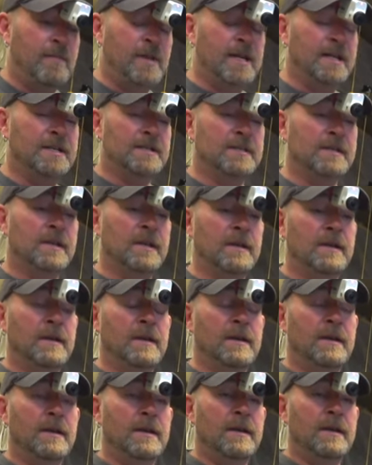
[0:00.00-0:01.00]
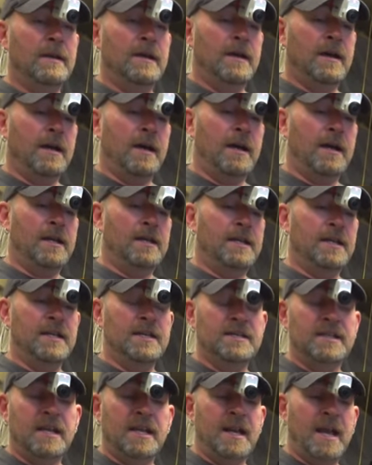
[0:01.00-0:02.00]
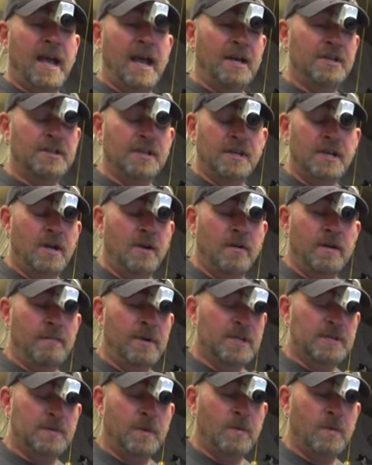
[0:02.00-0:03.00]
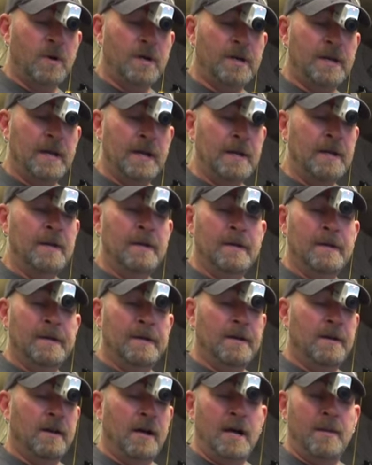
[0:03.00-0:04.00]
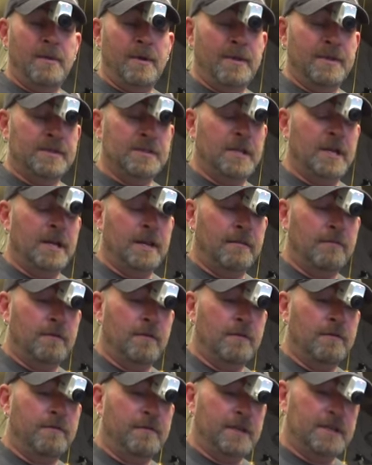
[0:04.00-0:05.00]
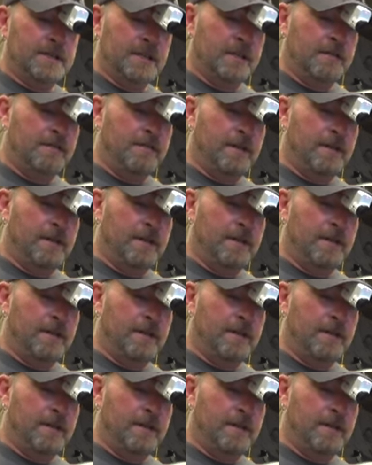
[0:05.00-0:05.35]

minutes. Uh, and he said, actually, no, it must be working. I'm on the side of the road fixing a